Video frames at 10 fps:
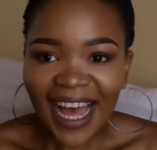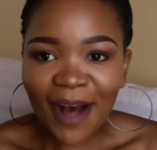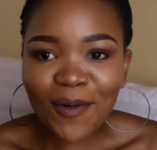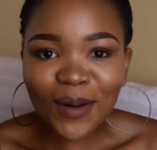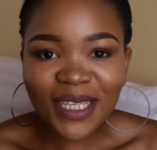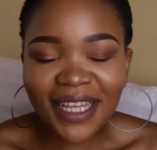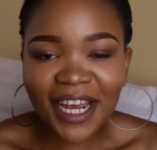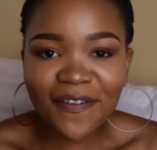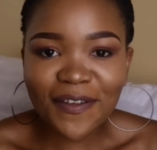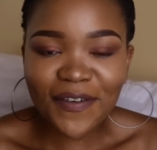I'm almost at the
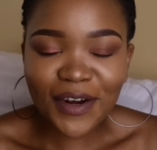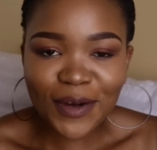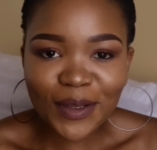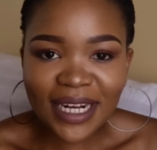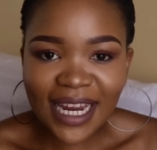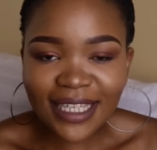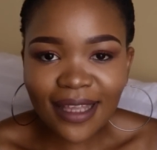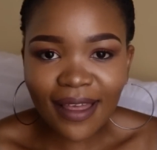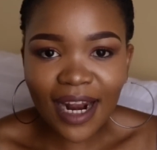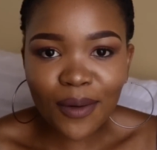end of the video. The next
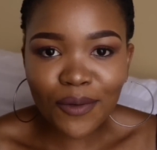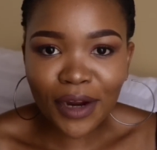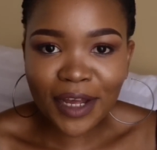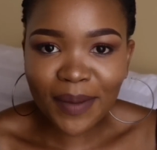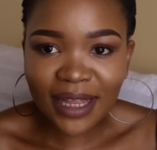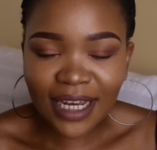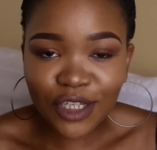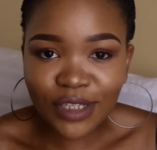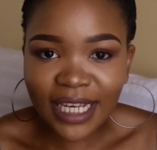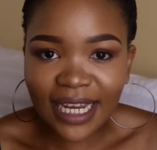thing that I would recommend
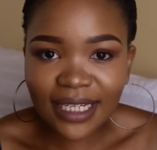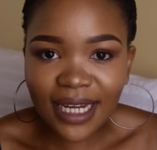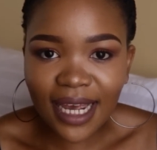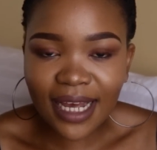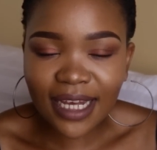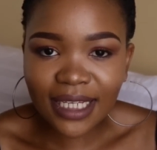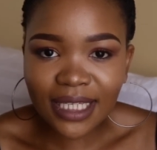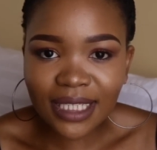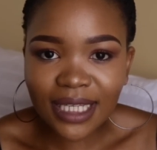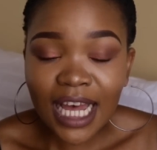that you get
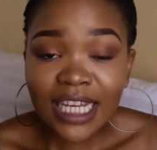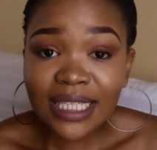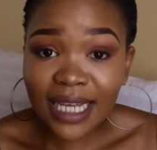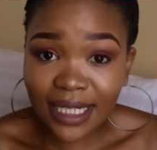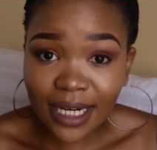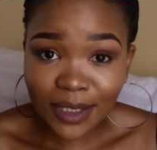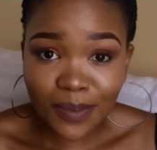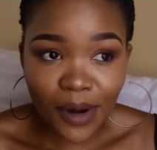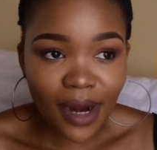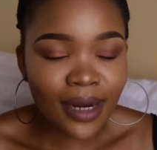is setting
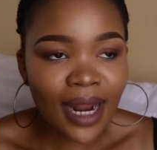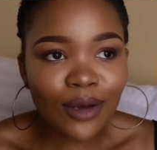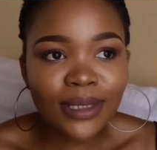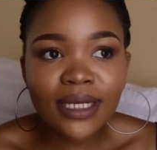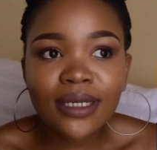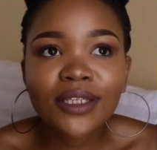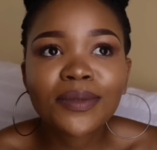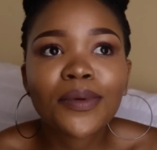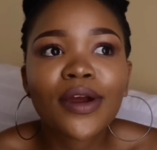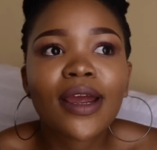spray. Now setting
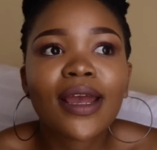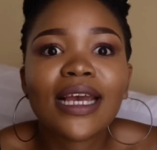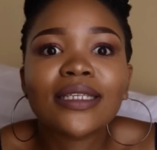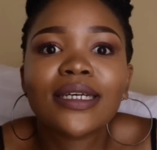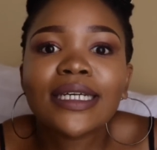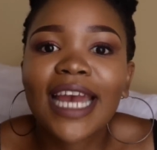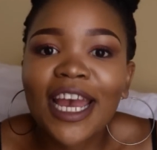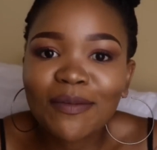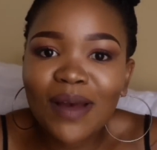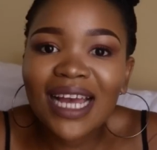spray is a
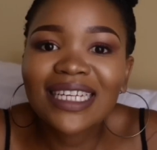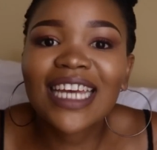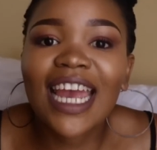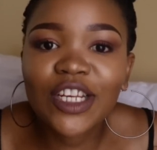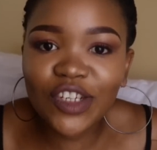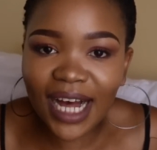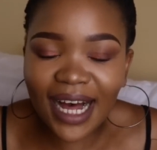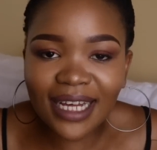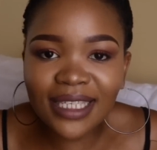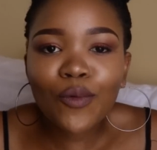game changer,
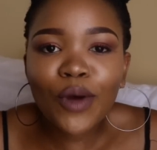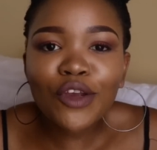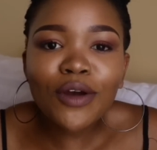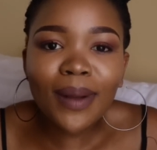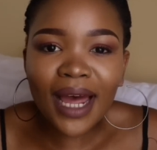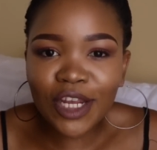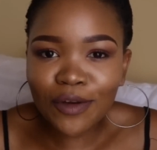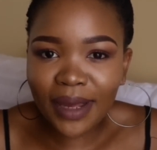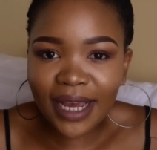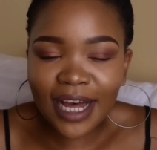guys. When you're applying
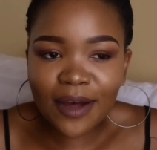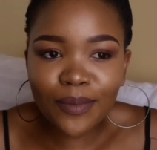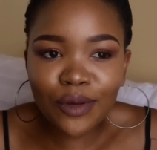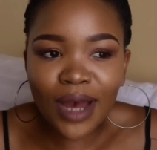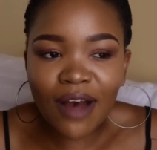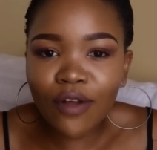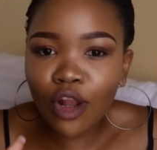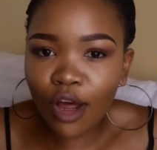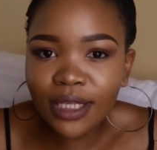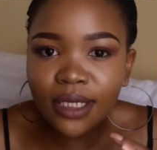your makeup, you have
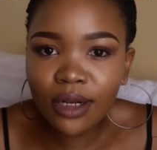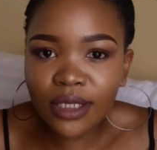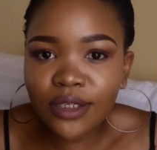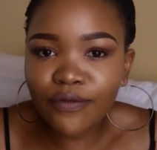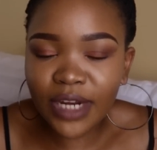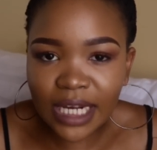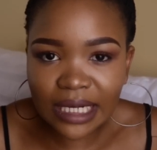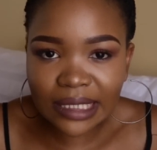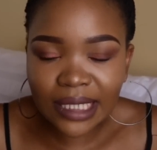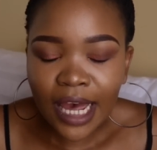lots and lots of
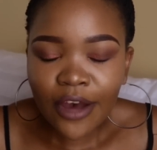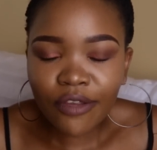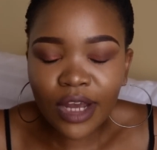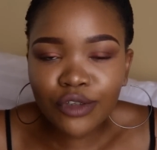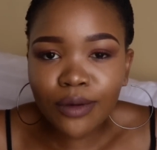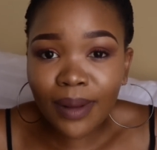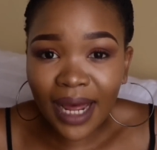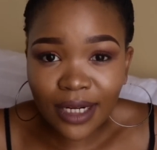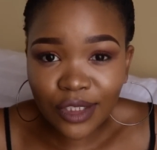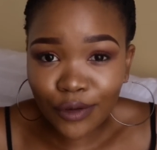layers that you're
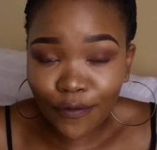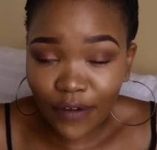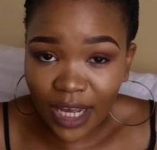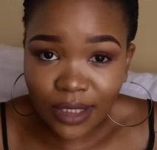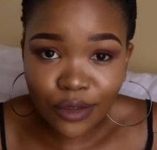applying to your face.